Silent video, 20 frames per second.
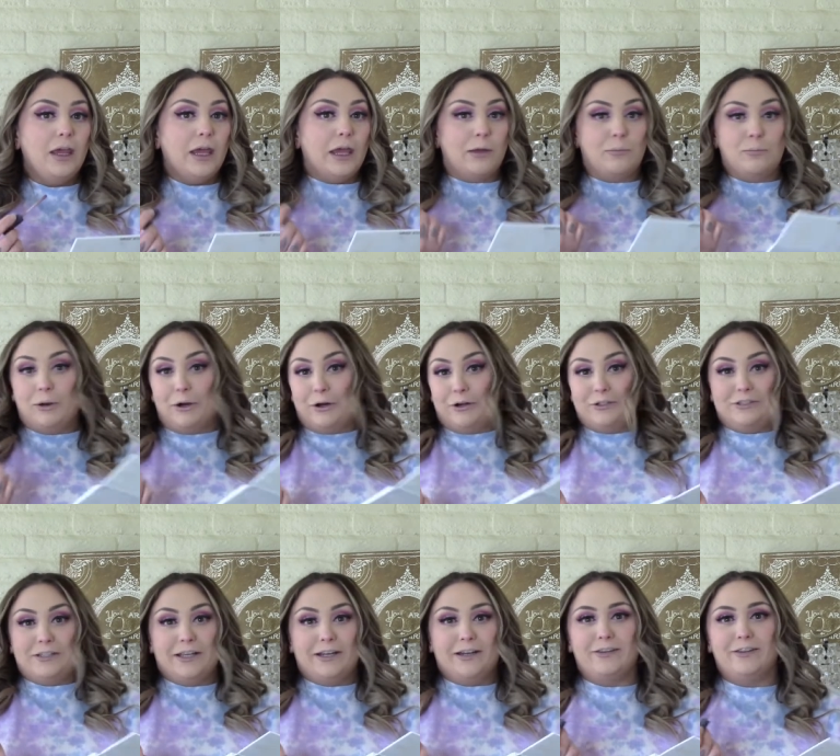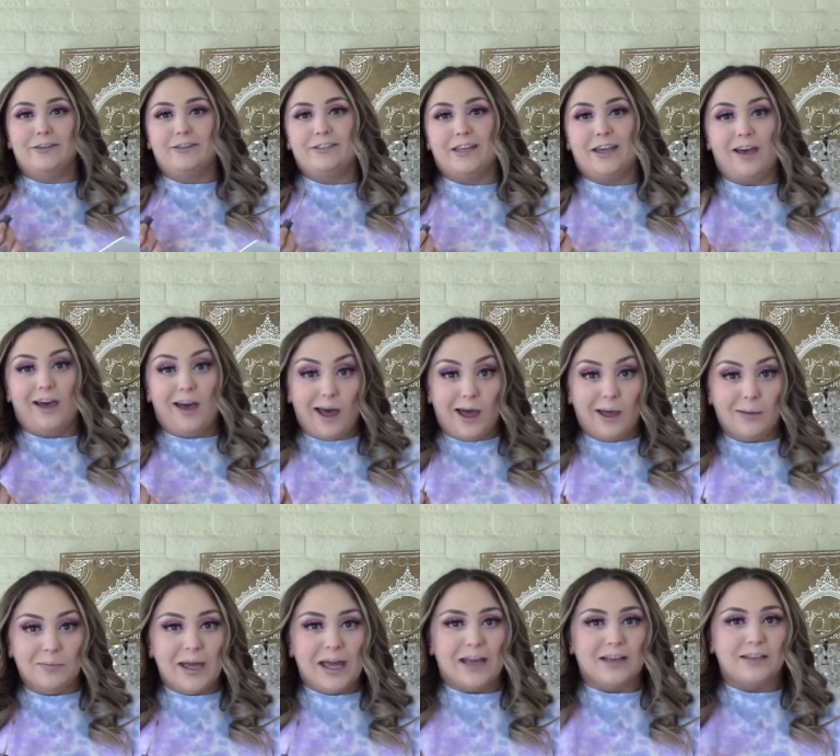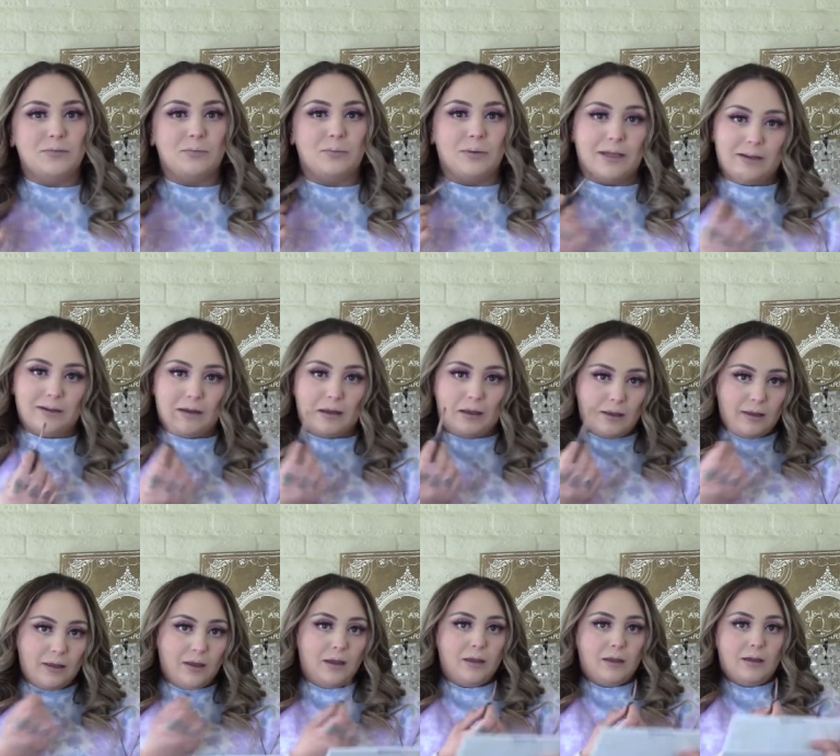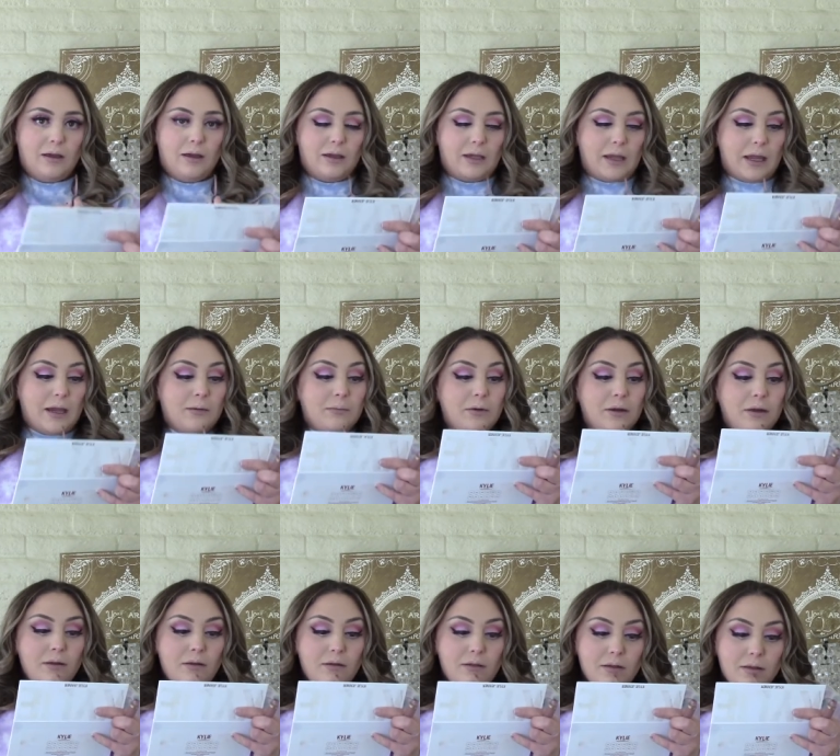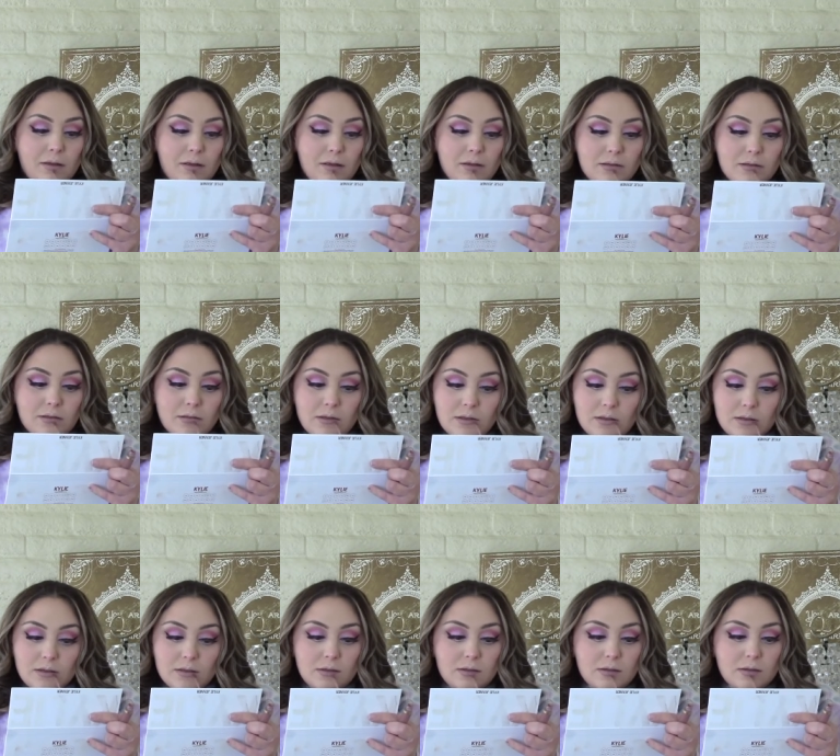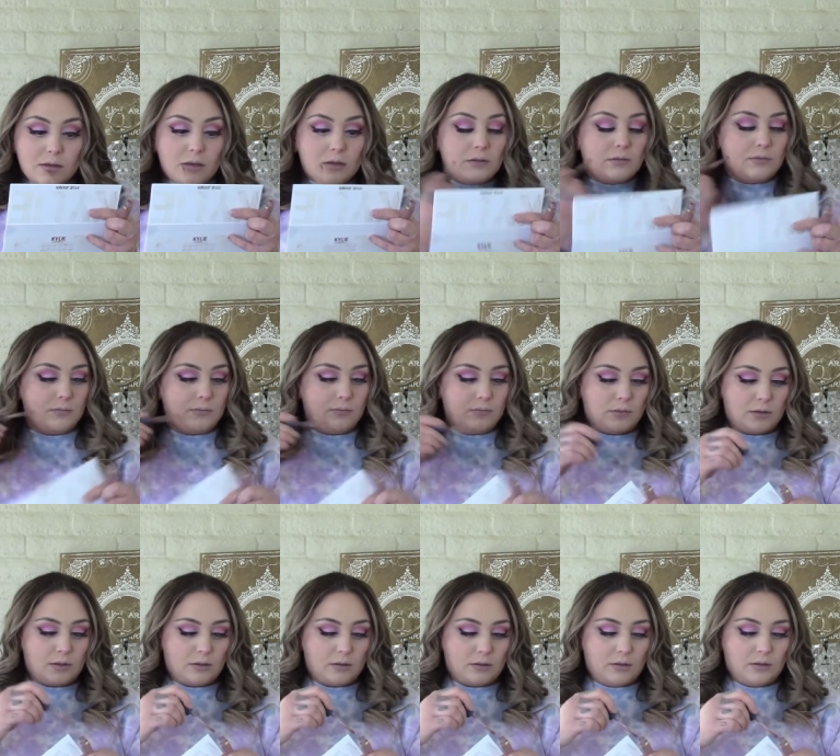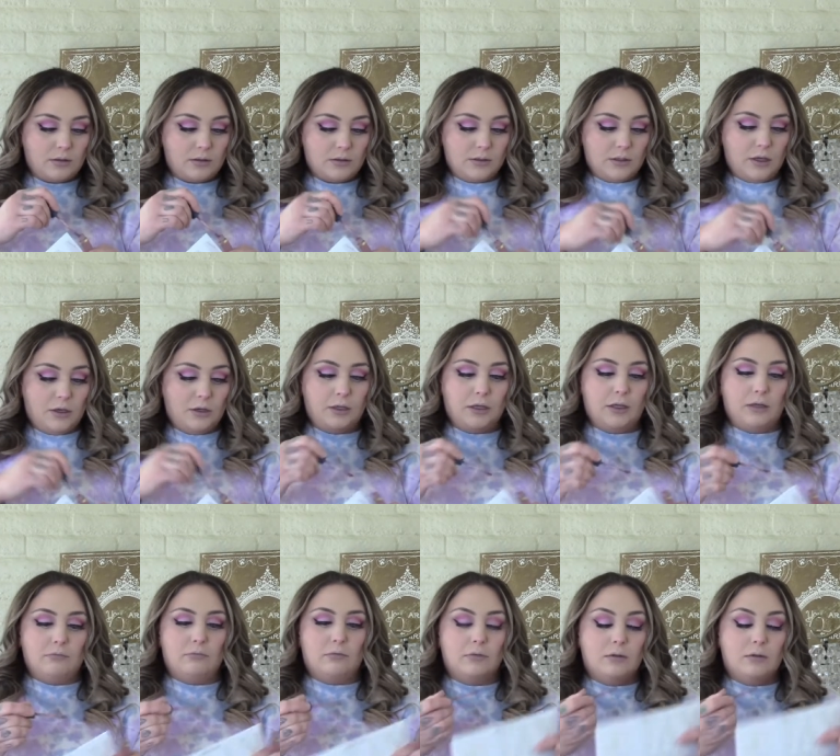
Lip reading: In person, it looks like a hot mess, but on camera, it's fine. It's all good.